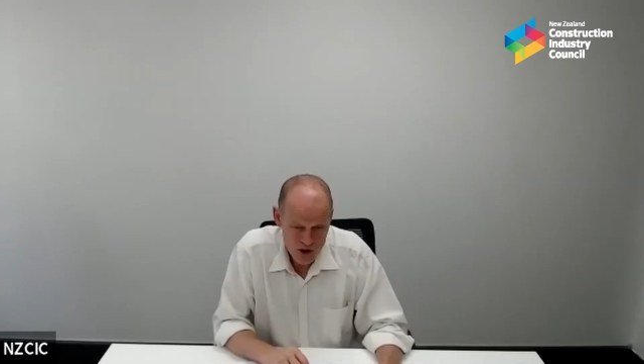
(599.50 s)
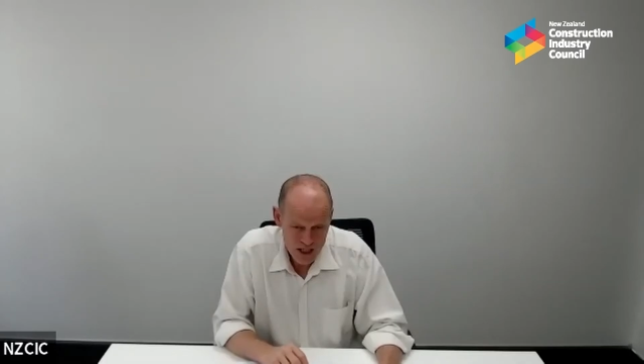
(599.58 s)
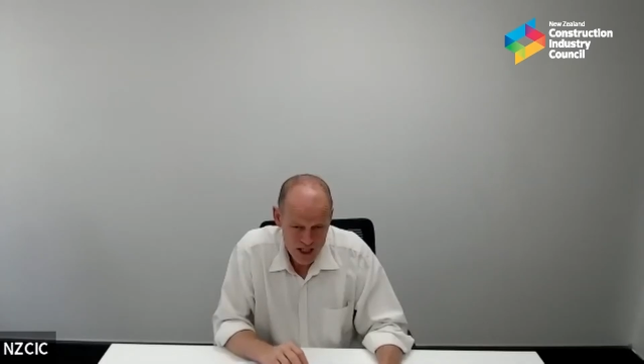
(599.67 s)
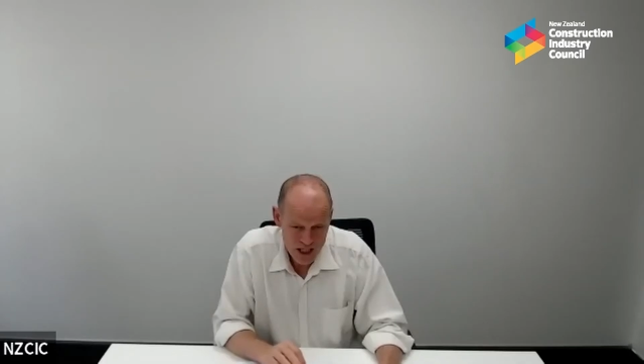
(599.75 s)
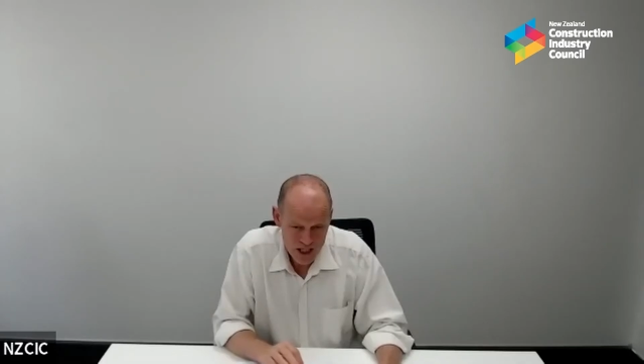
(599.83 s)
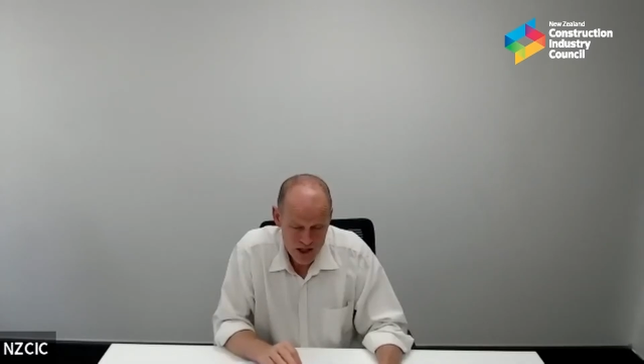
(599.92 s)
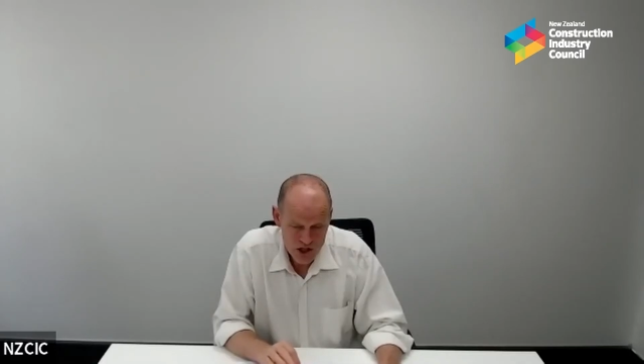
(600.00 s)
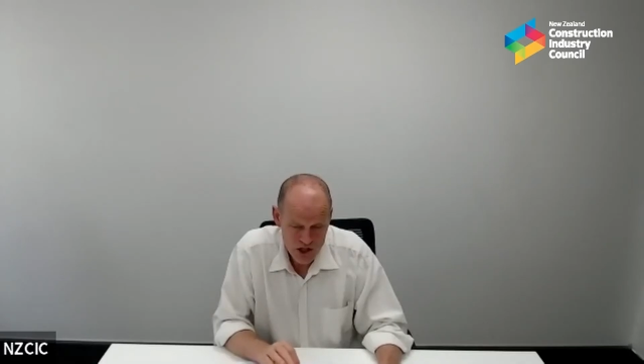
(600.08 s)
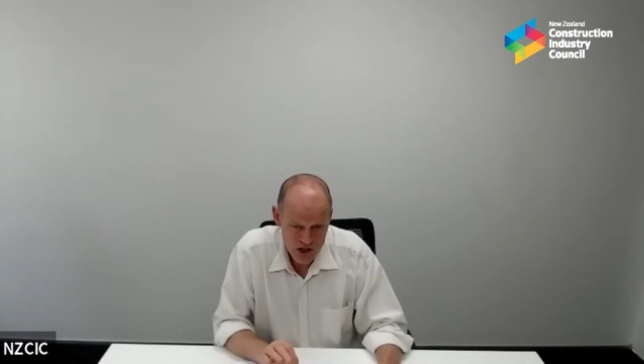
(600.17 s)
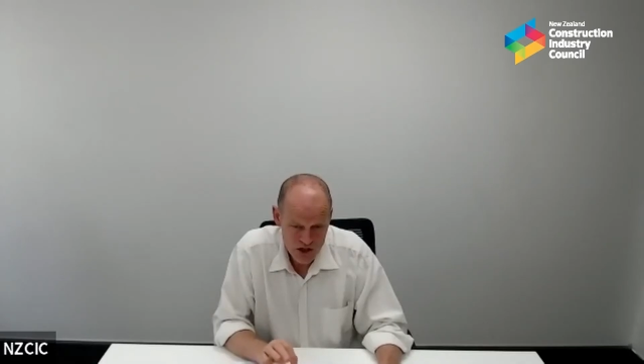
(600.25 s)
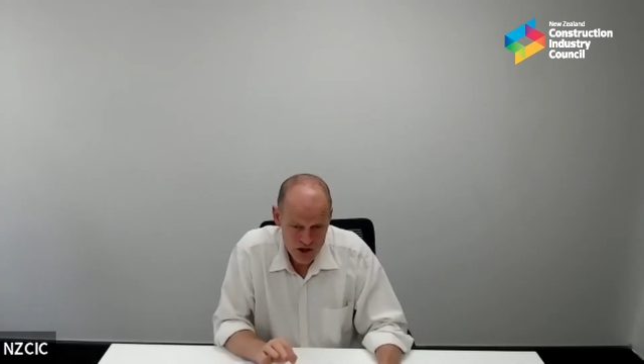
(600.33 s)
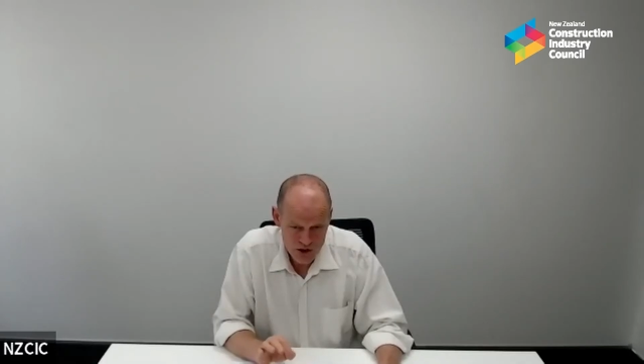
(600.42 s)

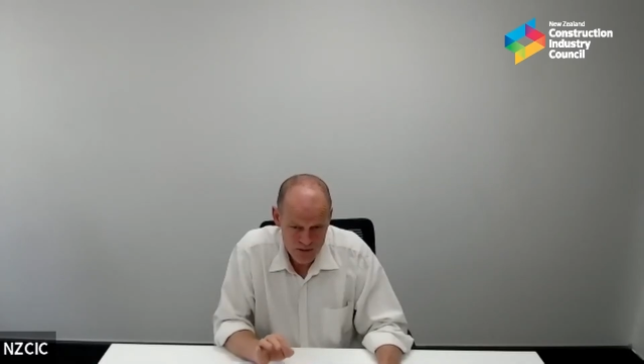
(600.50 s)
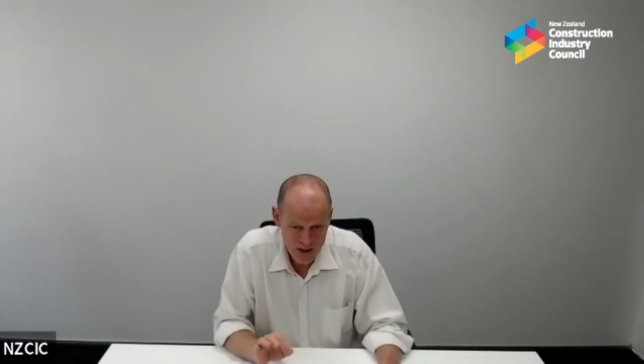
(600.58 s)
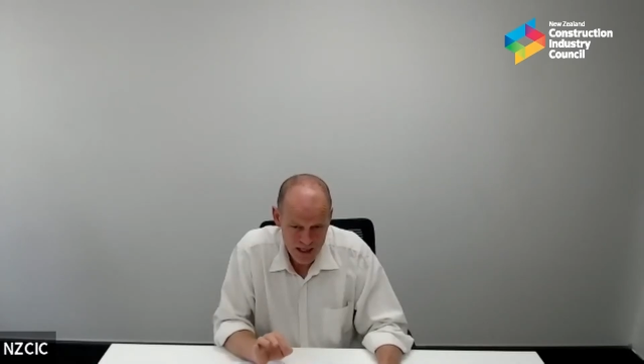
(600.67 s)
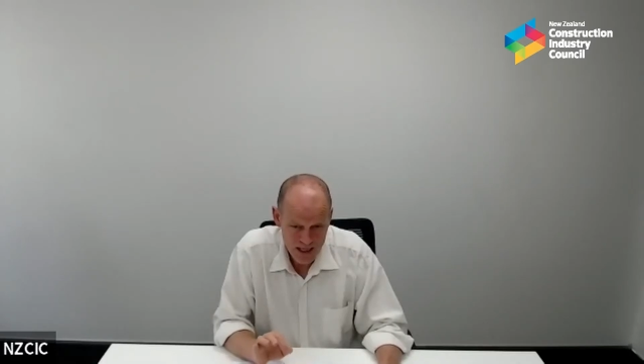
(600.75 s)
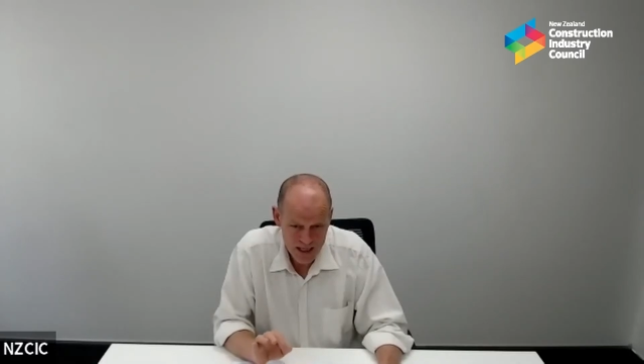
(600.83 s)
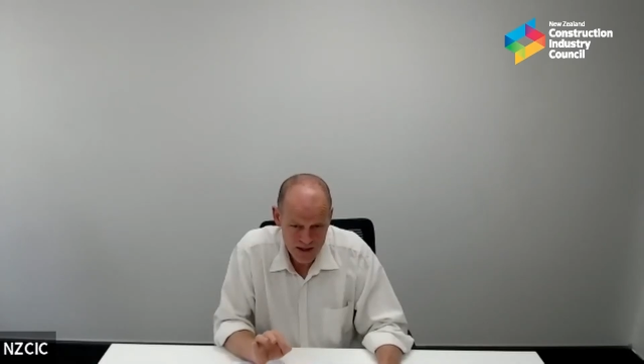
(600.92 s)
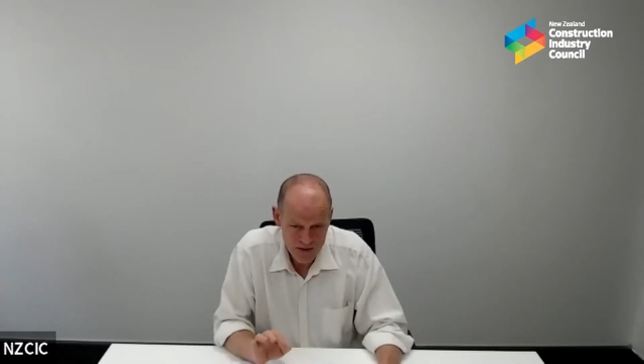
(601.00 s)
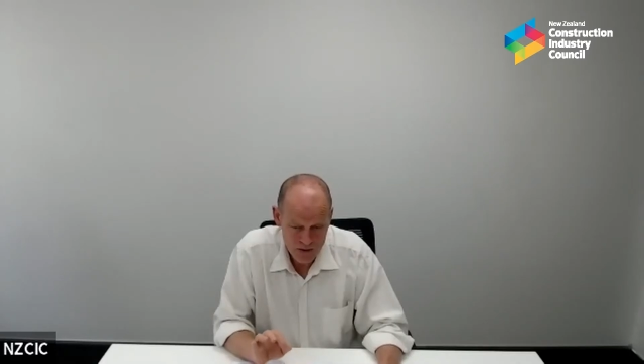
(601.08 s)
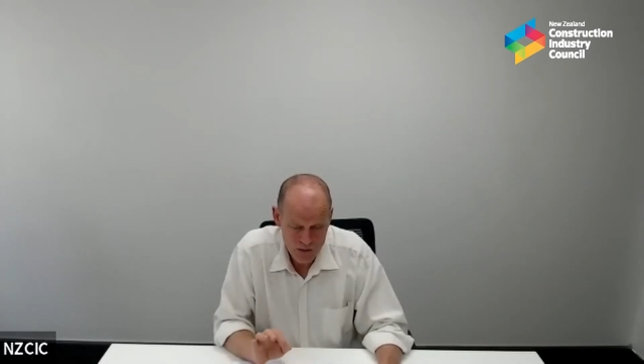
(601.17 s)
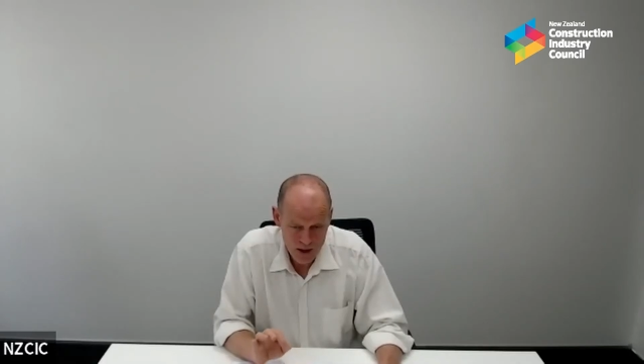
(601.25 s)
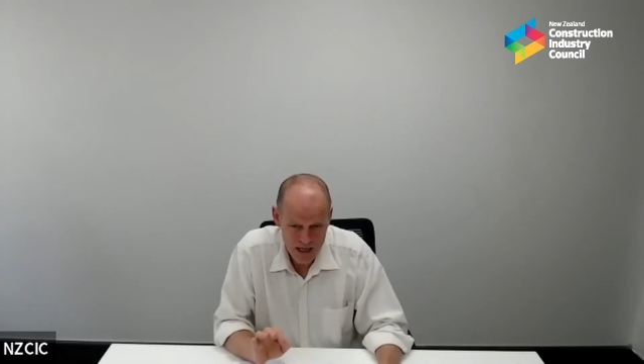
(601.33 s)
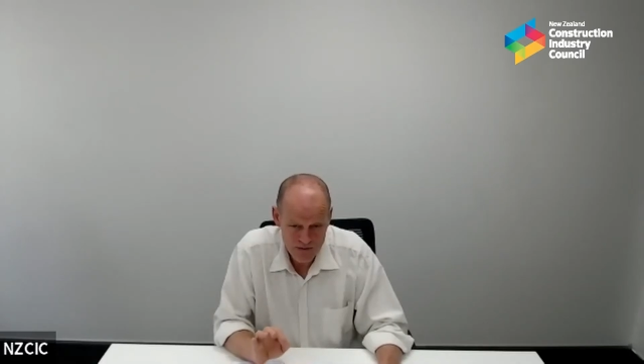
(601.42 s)
intention to make the
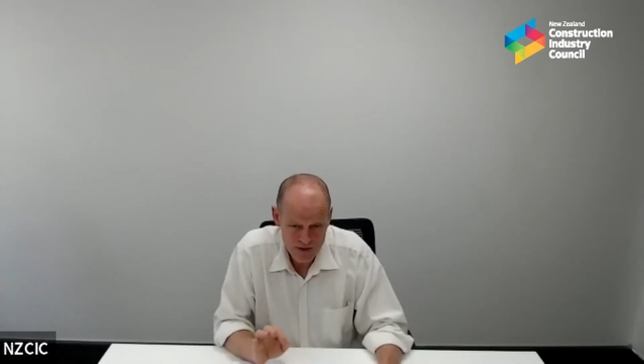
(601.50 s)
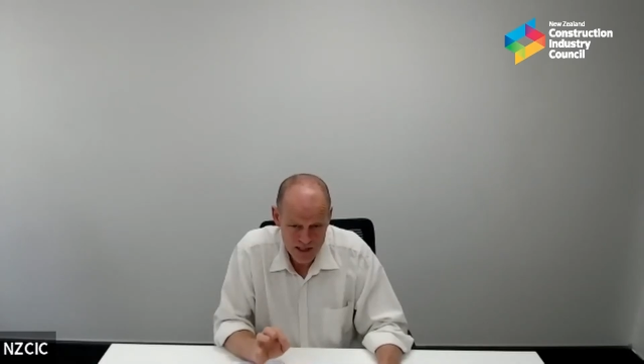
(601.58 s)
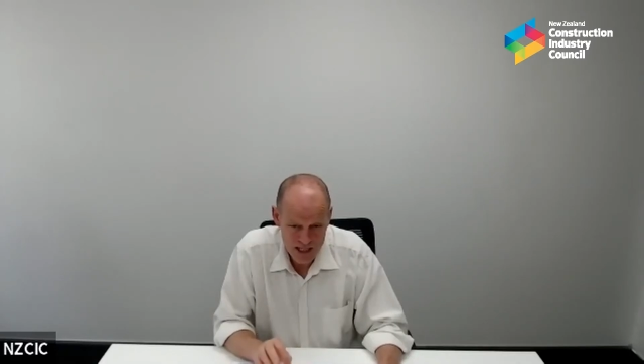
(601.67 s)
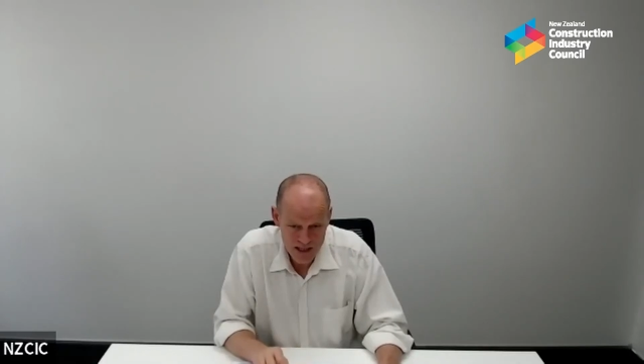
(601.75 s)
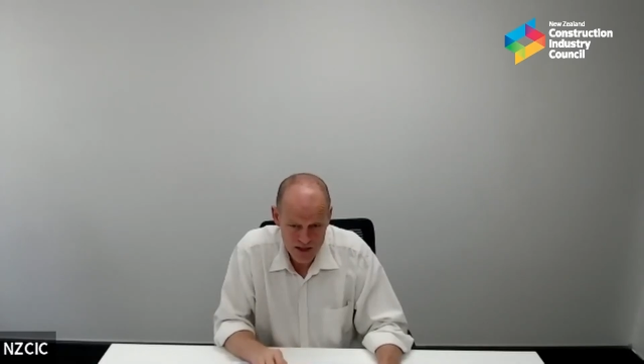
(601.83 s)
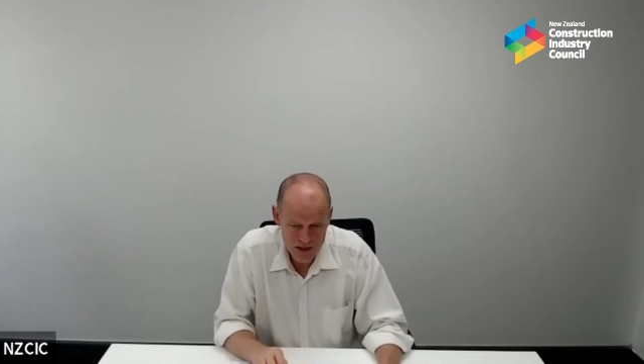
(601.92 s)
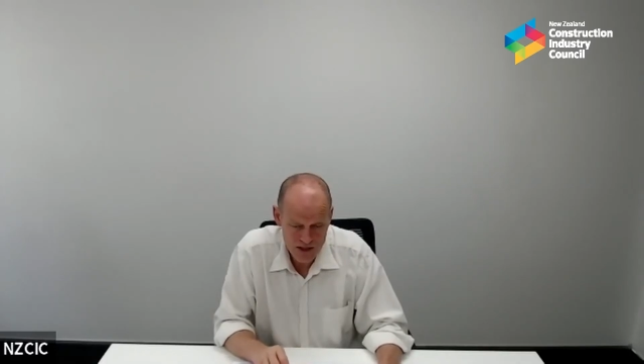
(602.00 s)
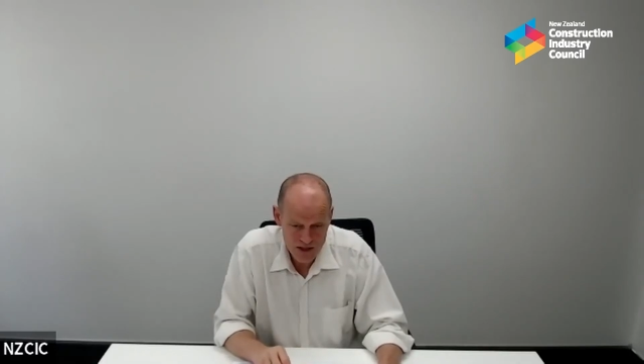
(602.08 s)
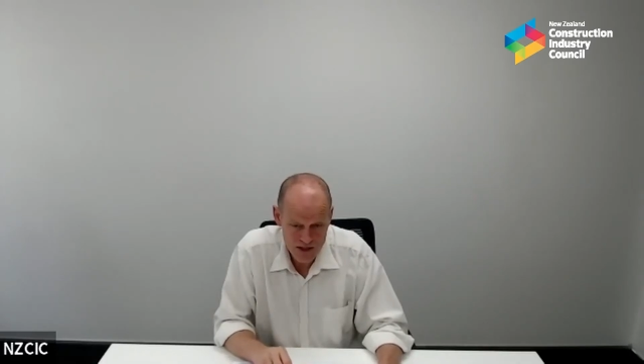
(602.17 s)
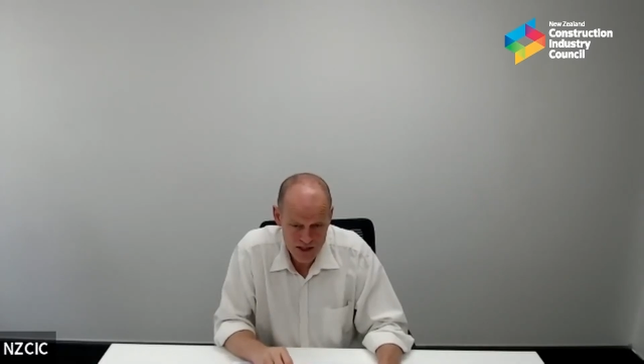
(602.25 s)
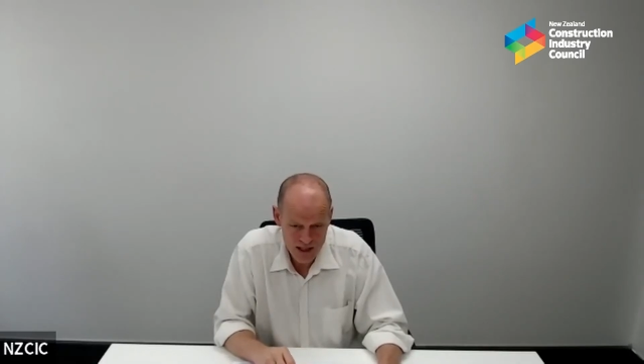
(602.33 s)
way retentions are